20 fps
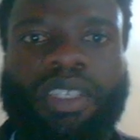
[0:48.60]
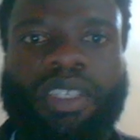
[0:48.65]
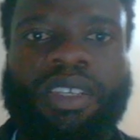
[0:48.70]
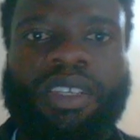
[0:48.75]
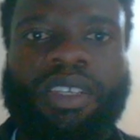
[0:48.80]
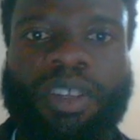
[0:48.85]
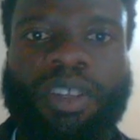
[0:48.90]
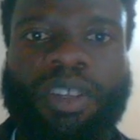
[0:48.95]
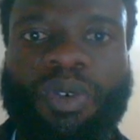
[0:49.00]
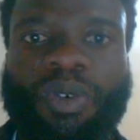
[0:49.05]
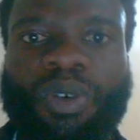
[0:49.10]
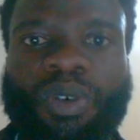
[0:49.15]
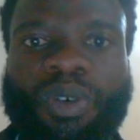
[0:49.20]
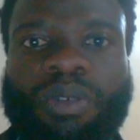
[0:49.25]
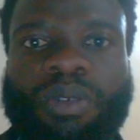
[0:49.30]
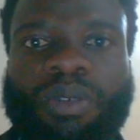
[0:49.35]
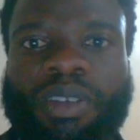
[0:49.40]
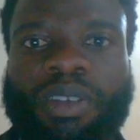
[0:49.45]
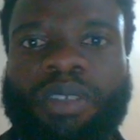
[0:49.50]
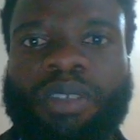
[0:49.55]
record
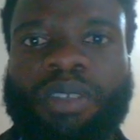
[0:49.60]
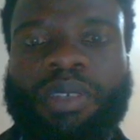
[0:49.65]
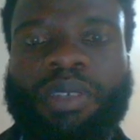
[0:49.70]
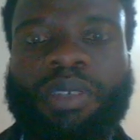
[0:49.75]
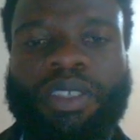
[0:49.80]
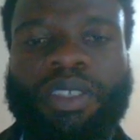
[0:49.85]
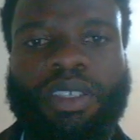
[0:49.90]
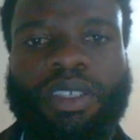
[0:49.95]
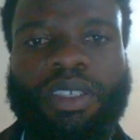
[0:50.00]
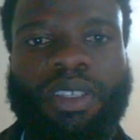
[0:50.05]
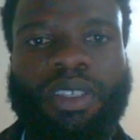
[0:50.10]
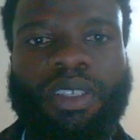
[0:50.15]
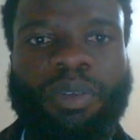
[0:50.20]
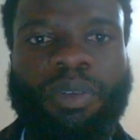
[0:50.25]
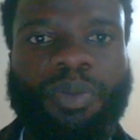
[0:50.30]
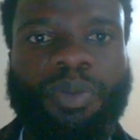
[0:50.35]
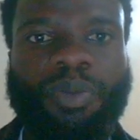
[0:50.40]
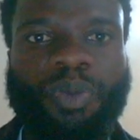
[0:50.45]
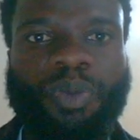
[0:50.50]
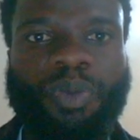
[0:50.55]
management system,
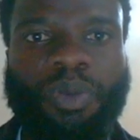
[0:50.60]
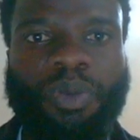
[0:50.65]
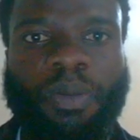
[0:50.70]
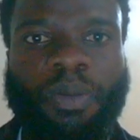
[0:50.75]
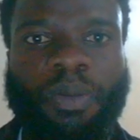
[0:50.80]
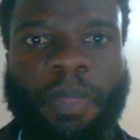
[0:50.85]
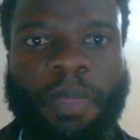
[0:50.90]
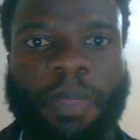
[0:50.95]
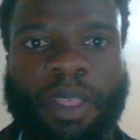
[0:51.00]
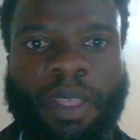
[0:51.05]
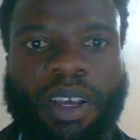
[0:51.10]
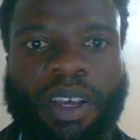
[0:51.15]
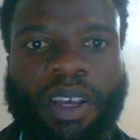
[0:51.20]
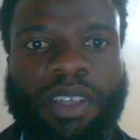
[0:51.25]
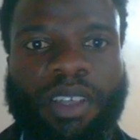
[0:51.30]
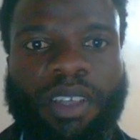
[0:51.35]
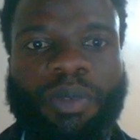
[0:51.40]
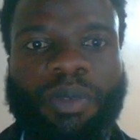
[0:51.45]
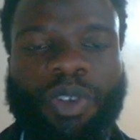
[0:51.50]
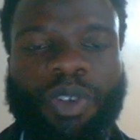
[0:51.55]
and the
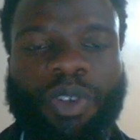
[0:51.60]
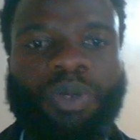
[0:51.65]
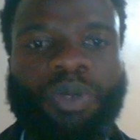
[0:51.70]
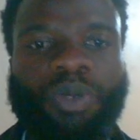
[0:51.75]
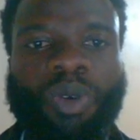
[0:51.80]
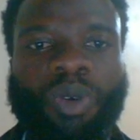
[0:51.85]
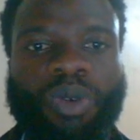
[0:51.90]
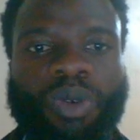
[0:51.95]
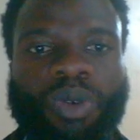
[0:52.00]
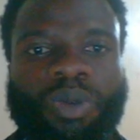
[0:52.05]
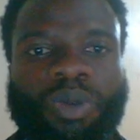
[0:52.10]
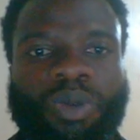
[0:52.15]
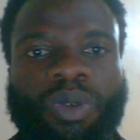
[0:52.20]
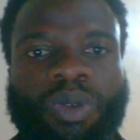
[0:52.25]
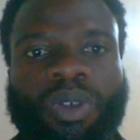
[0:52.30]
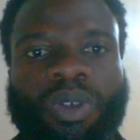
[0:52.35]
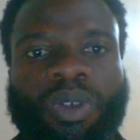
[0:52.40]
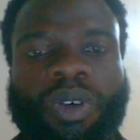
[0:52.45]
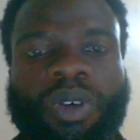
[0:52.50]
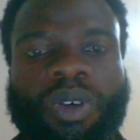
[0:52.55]

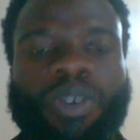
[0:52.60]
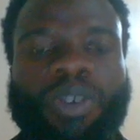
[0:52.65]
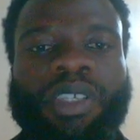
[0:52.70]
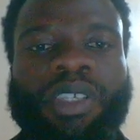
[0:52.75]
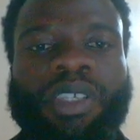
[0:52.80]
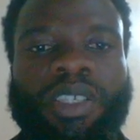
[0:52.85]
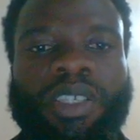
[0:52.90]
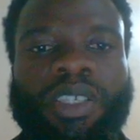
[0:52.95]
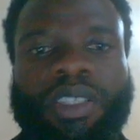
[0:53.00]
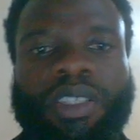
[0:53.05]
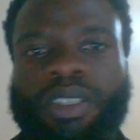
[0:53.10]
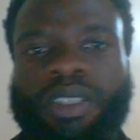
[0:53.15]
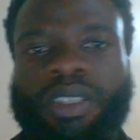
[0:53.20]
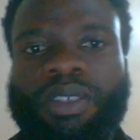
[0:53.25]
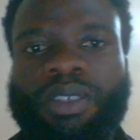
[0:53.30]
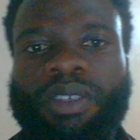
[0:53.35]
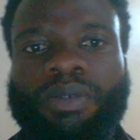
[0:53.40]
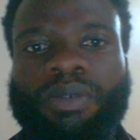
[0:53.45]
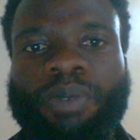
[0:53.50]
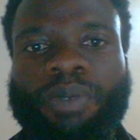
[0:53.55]
list is
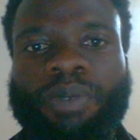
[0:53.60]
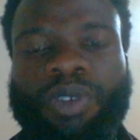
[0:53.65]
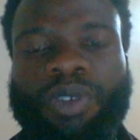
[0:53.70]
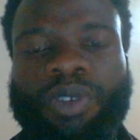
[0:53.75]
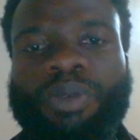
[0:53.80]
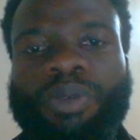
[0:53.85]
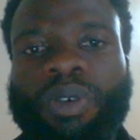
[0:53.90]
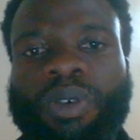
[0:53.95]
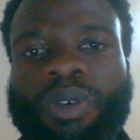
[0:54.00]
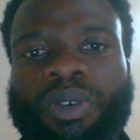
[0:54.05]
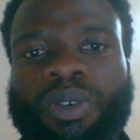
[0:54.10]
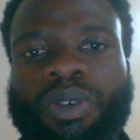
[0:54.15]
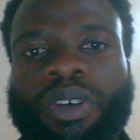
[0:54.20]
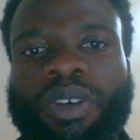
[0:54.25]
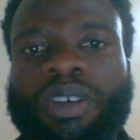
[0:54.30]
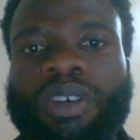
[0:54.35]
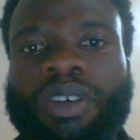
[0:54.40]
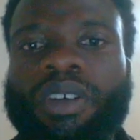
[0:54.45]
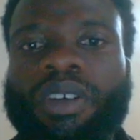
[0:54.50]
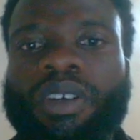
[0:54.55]
possible
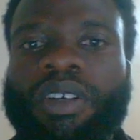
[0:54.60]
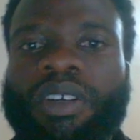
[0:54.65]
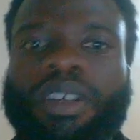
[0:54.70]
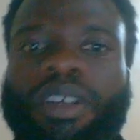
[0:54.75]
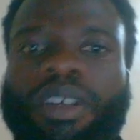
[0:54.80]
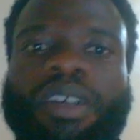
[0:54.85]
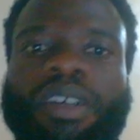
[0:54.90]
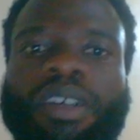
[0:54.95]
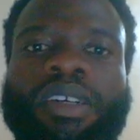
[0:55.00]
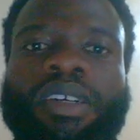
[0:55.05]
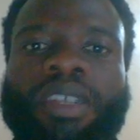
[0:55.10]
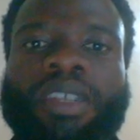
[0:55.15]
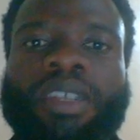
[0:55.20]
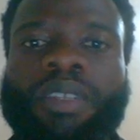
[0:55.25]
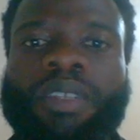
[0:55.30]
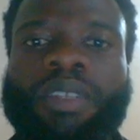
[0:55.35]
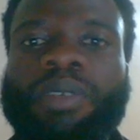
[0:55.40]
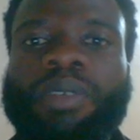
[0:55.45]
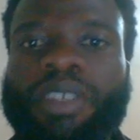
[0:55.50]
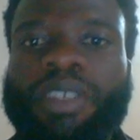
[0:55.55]

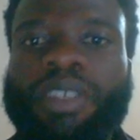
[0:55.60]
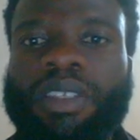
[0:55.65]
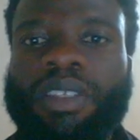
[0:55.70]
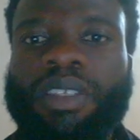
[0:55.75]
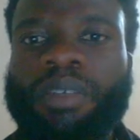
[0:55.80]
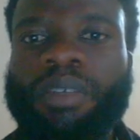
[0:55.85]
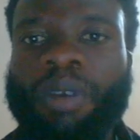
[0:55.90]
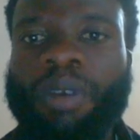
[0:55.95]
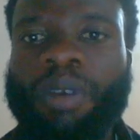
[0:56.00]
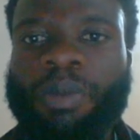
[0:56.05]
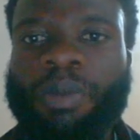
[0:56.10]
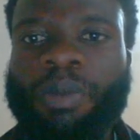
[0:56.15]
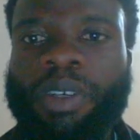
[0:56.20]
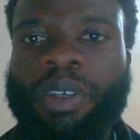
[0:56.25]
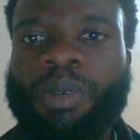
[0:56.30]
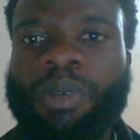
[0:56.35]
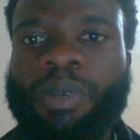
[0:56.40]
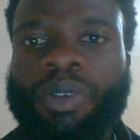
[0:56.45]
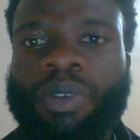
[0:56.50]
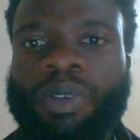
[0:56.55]
database system
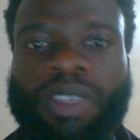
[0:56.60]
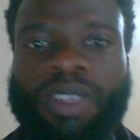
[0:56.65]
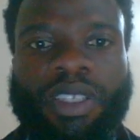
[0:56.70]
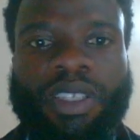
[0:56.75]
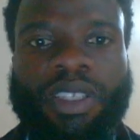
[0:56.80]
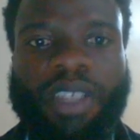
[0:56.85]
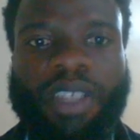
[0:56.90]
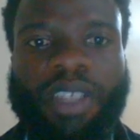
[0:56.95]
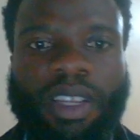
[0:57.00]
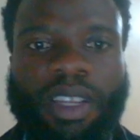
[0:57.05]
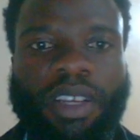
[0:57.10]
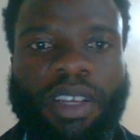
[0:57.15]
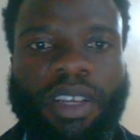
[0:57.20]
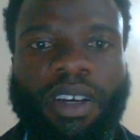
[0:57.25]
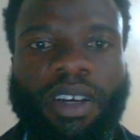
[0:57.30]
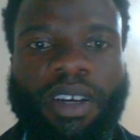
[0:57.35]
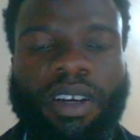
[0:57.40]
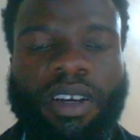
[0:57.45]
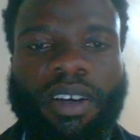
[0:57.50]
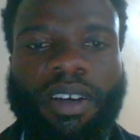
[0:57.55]
applicable in this area
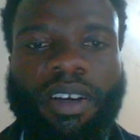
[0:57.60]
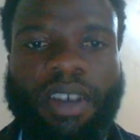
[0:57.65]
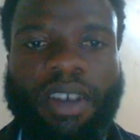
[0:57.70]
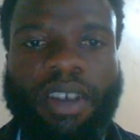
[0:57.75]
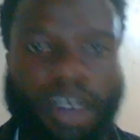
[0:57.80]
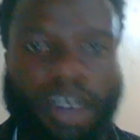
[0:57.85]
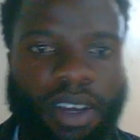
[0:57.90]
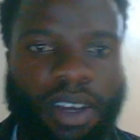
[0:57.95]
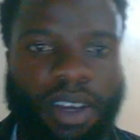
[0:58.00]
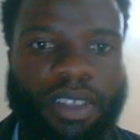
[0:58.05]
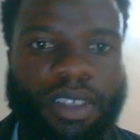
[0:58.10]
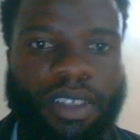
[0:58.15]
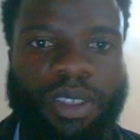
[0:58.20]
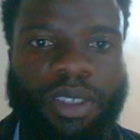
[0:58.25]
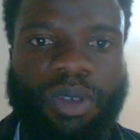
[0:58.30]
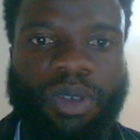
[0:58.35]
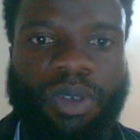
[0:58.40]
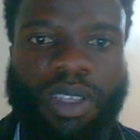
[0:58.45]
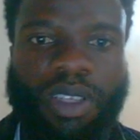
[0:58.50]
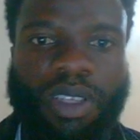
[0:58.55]
are
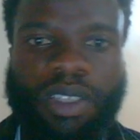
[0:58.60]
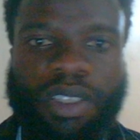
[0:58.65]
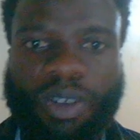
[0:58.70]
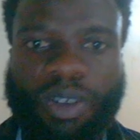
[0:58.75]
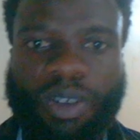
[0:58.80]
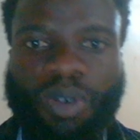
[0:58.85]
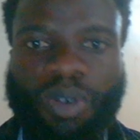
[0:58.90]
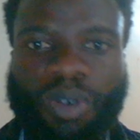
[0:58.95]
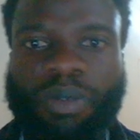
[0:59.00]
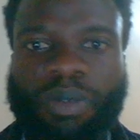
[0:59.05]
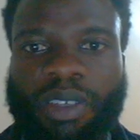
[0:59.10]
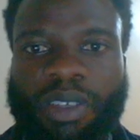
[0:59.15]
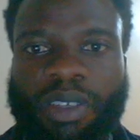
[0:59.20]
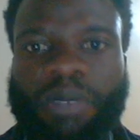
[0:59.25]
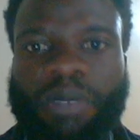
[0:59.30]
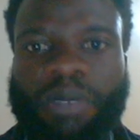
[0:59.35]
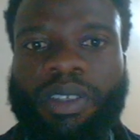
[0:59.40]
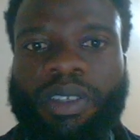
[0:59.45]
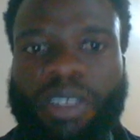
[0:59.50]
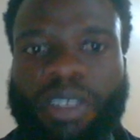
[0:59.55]
students record
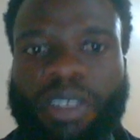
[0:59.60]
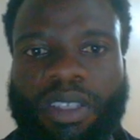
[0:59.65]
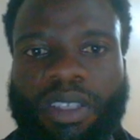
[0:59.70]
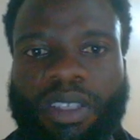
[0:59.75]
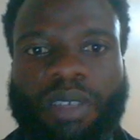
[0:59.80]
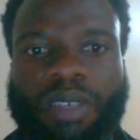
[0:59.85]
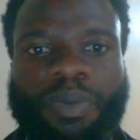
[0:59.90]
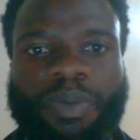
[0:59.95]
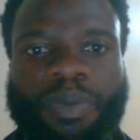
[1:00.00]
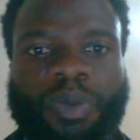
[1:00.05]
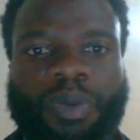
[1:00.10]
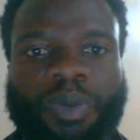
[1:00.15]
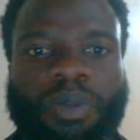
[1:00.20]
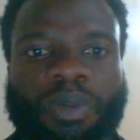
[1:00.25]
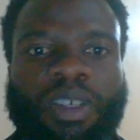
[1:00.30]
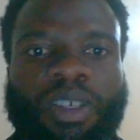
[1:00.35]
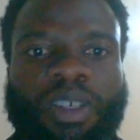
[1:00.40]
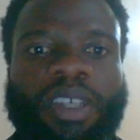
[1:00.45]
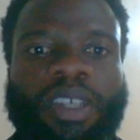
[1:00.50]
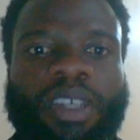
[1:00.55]
management system,
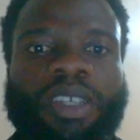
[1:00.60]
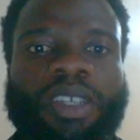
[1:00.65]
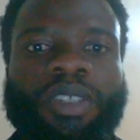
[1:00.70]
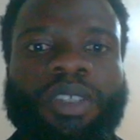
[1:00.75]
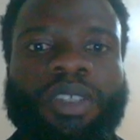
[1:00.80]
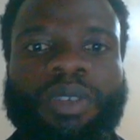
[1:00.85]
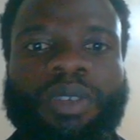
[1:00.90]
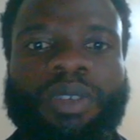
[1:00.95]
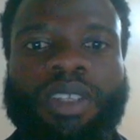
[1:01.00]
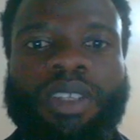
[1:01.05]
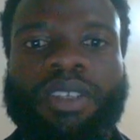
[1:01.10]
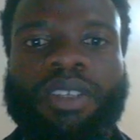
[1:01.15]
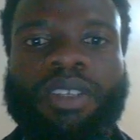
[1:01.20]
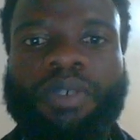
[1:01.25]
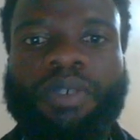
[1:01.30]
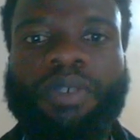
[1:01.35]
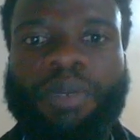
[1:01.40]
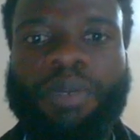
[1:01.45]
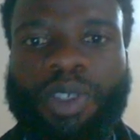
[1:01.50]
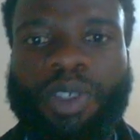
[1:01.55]
student
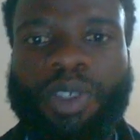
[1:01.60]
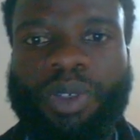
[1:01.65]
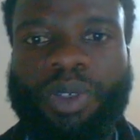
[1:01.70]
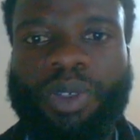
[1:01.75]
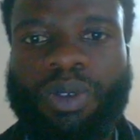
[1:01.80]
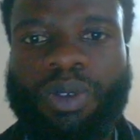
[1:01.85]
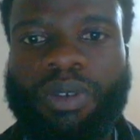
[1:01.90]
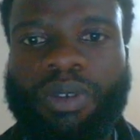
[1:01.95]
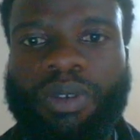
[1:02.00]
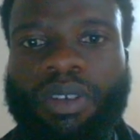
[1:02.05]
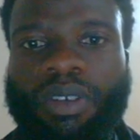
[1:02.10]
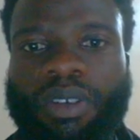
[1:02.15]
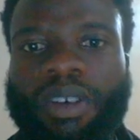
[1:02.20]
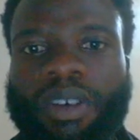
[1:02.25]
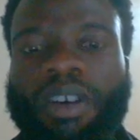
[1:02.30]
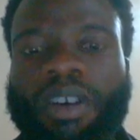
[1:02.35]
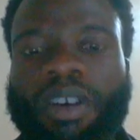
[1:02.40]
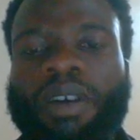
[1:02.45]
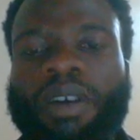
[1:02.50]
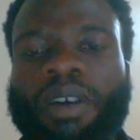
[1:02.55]
information
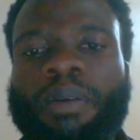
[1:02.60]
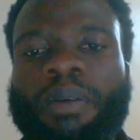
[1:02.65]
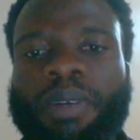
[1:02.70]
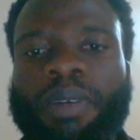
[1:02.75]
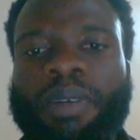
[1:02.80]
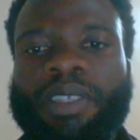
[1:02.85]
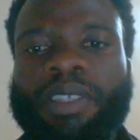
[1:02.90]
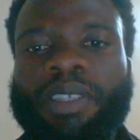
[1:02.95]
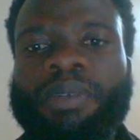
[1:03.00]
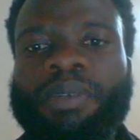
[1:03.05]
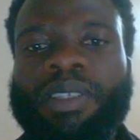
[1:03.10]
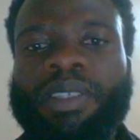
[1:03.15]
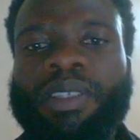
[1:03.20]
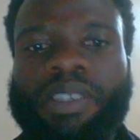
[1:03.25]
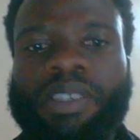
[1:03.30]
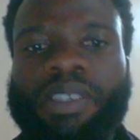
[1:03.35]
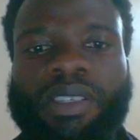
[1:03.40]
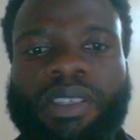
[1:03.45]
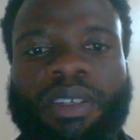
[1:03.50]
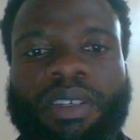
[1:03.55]
management
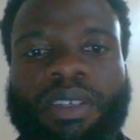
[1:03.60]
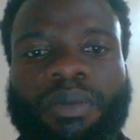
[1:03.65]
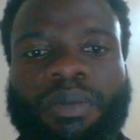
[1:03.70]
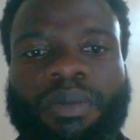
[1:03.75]
system,